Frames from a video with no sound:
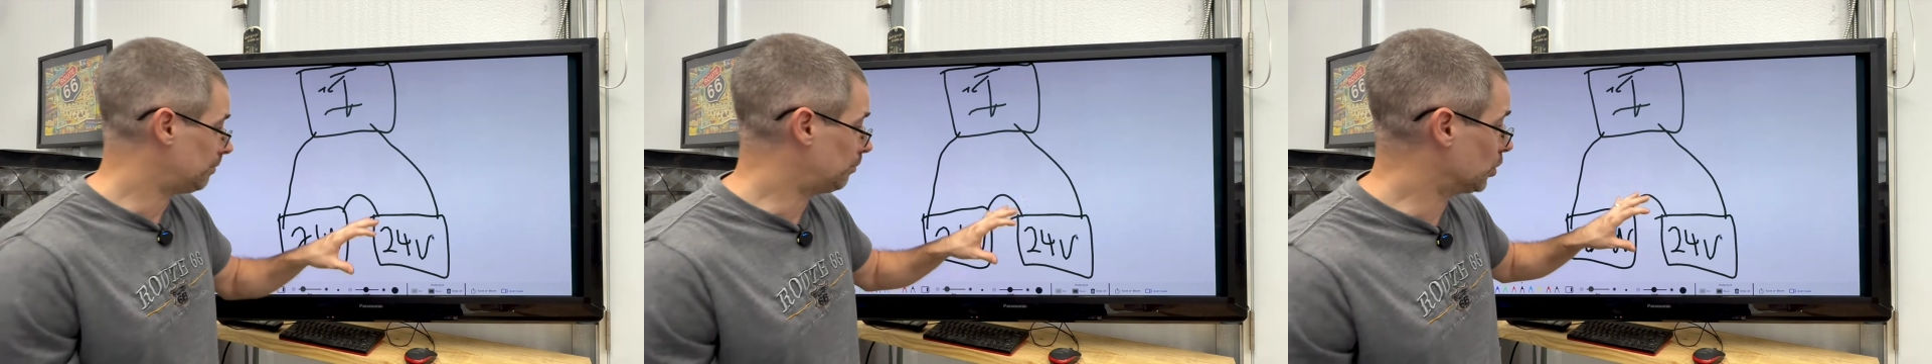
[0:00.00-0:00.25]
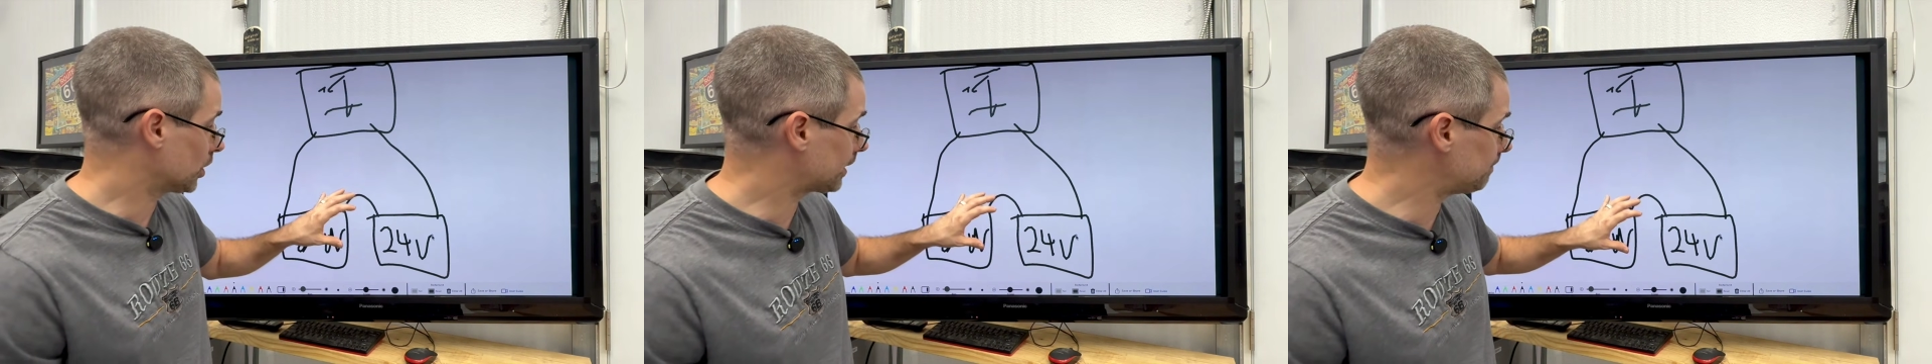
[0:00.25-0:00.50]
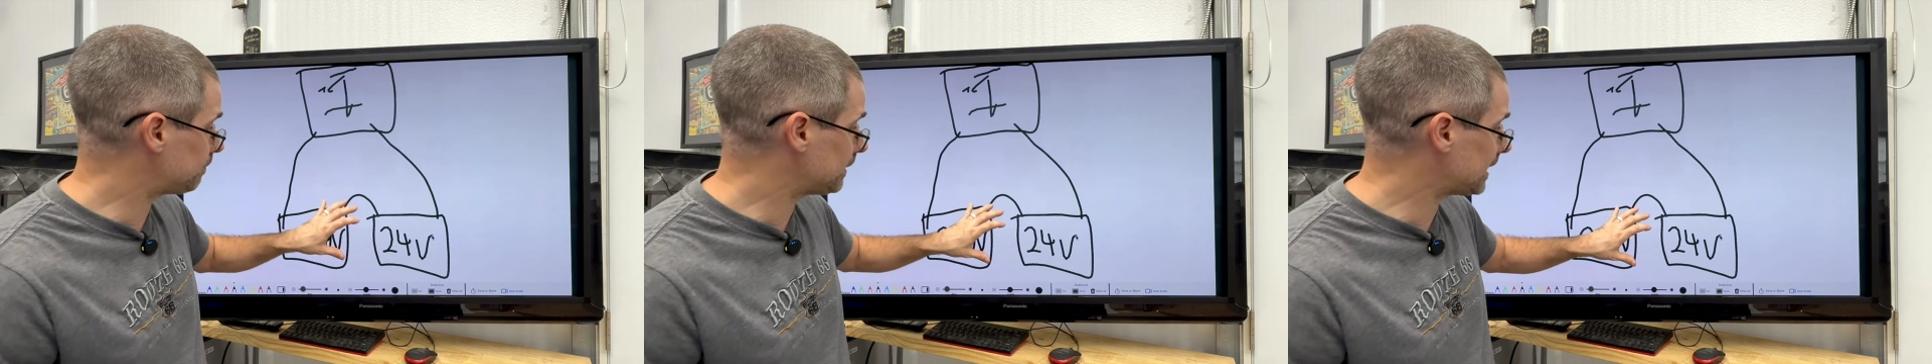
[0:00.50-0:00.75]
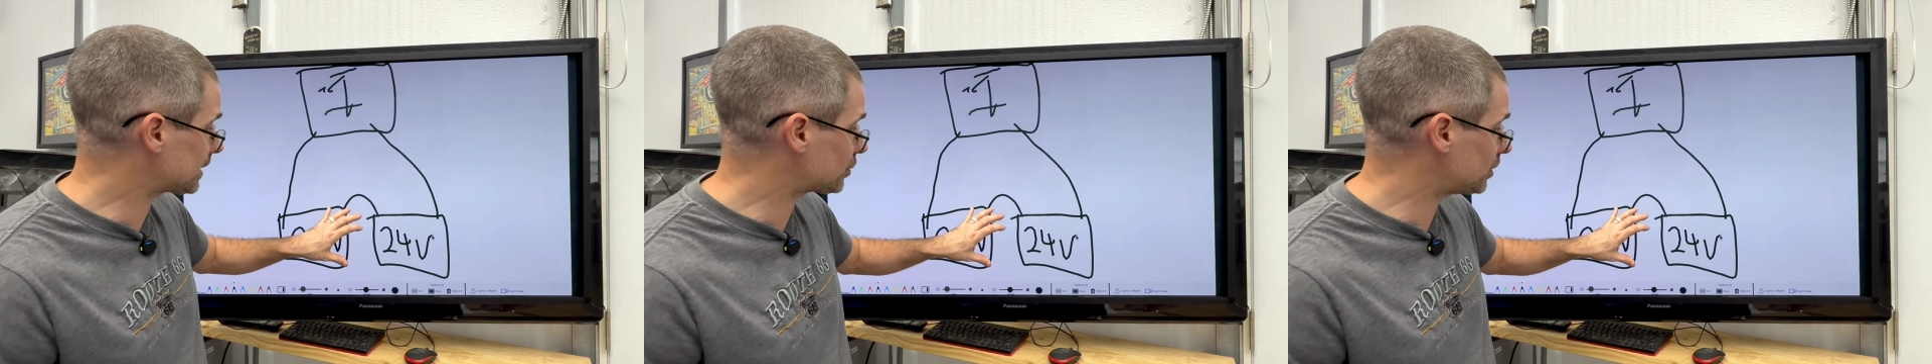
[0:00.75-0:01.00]
More
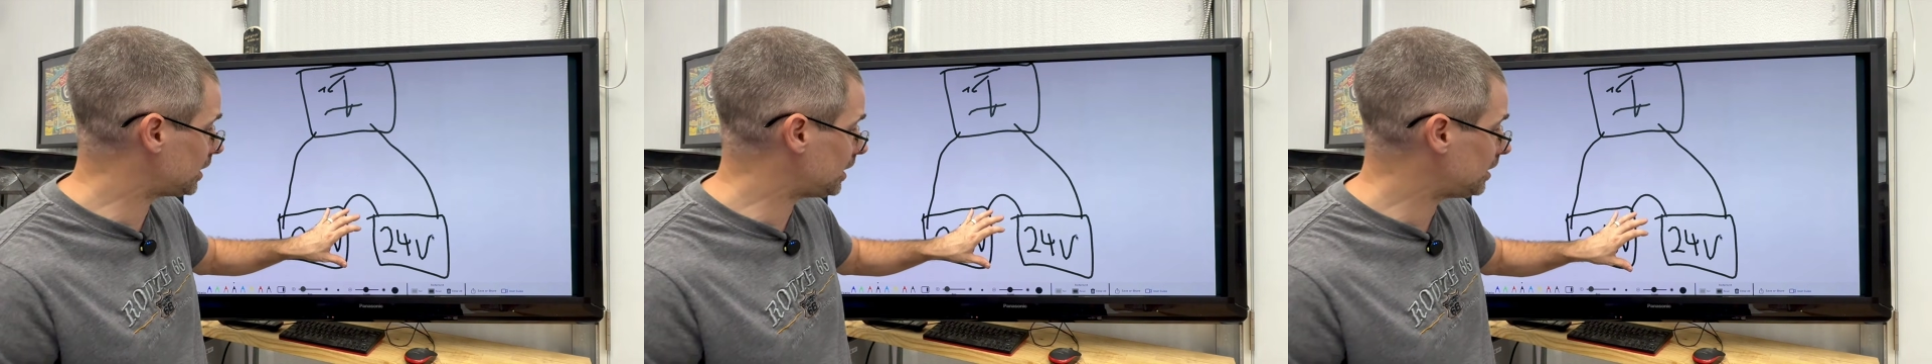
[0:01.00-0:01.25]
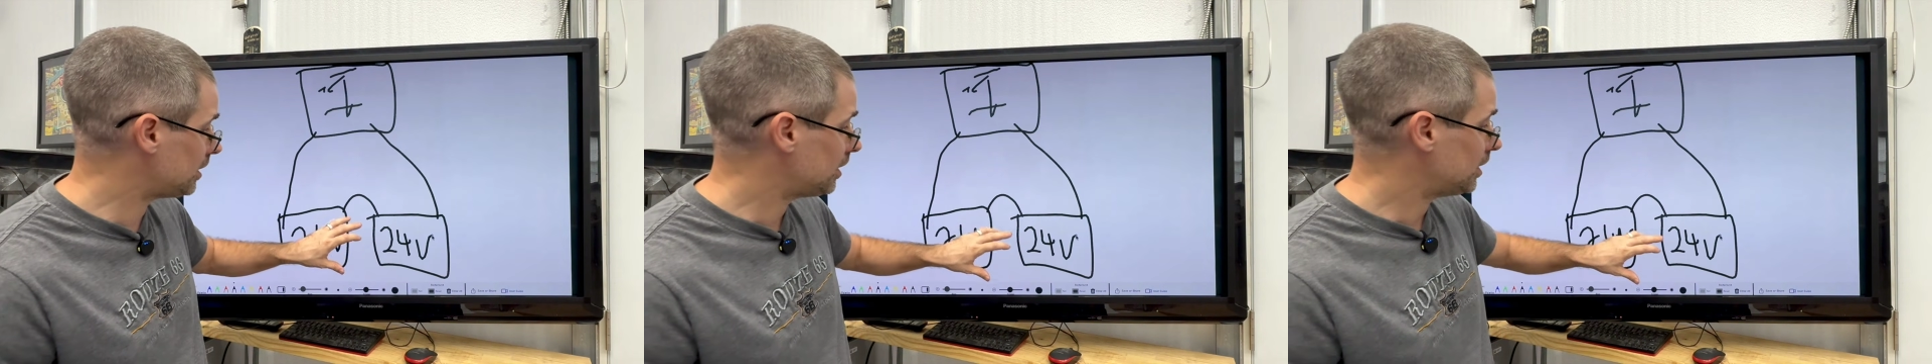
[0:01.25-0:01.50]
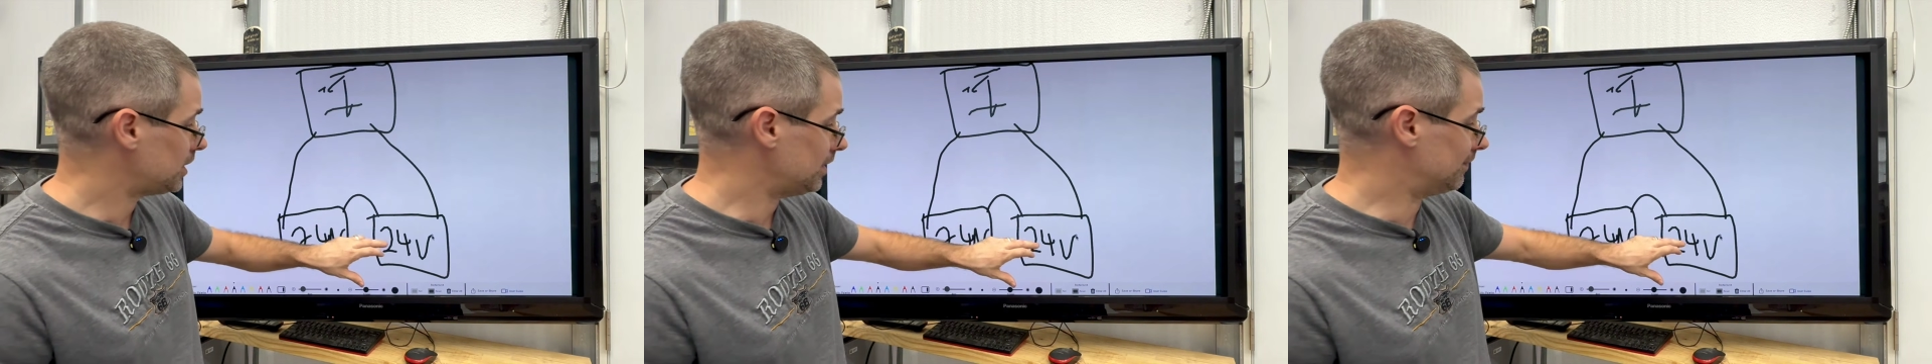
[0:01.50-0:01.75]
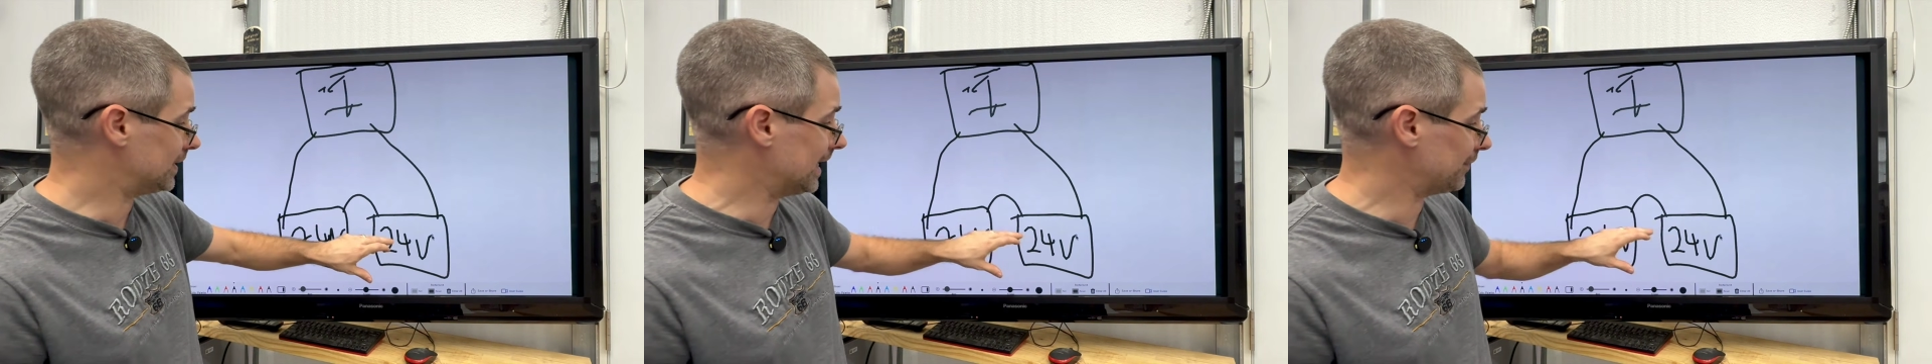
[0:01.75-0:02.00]
complexity,
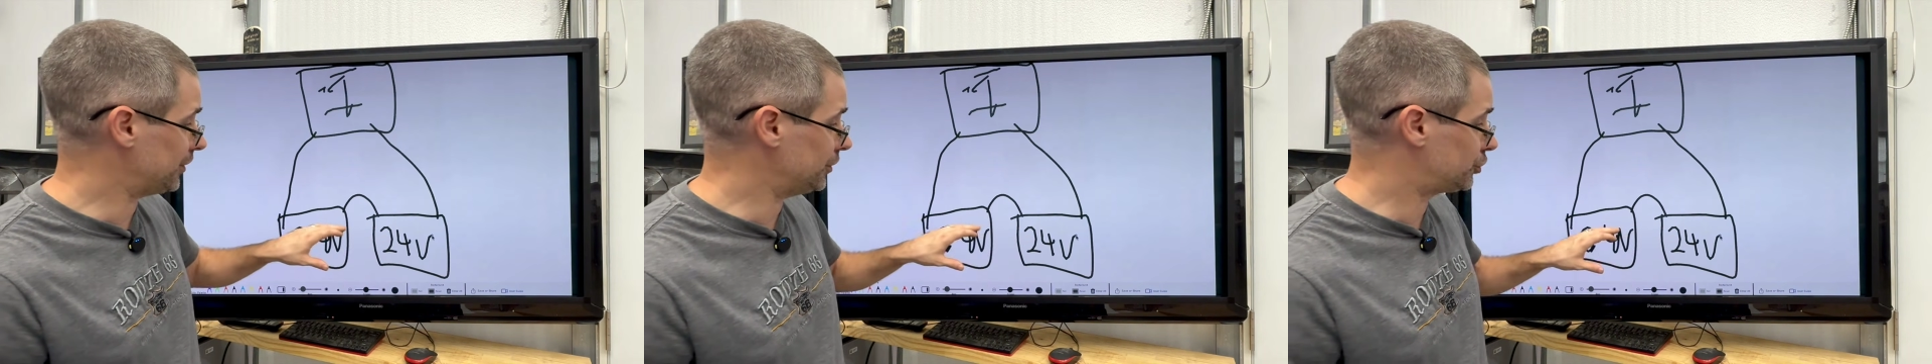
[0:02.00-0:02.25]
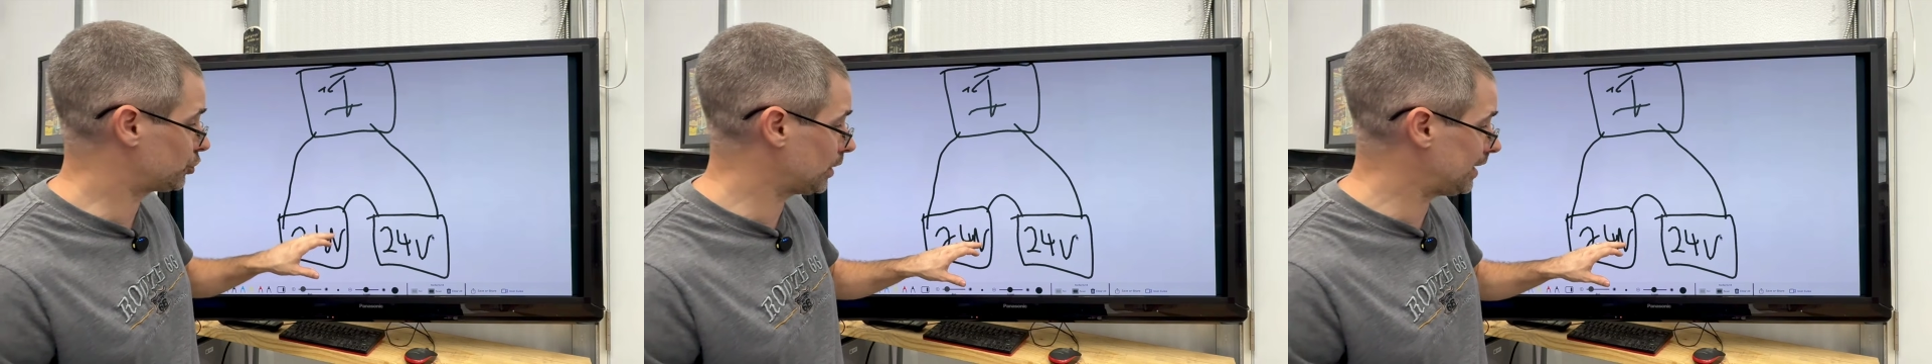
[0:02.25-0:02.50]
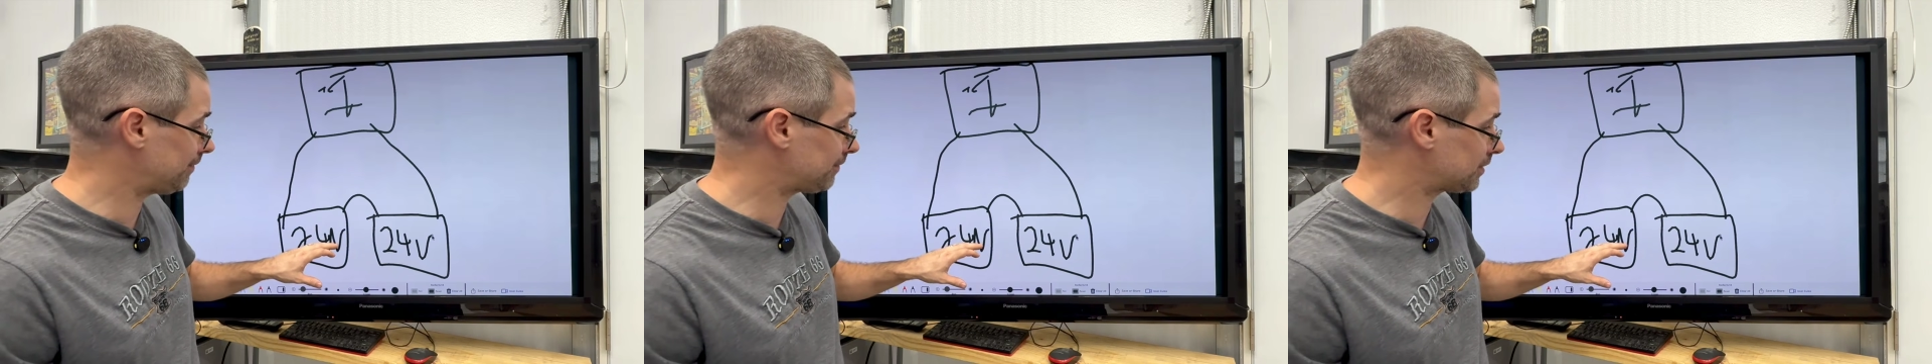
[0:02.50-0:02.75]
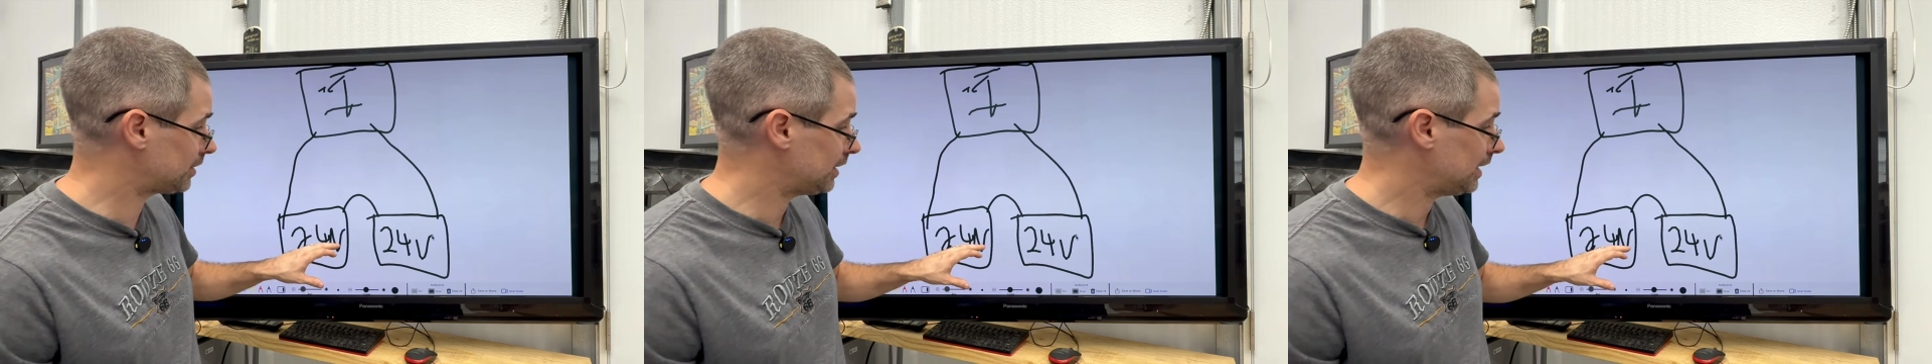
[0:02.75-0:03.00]
you've got the
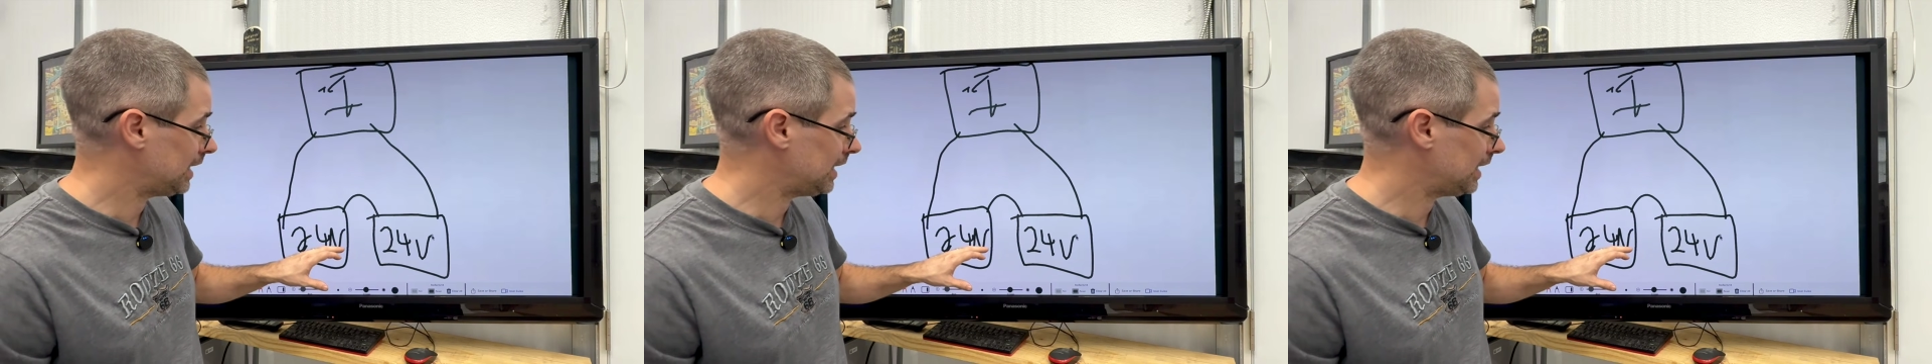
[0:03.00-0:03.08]
drift,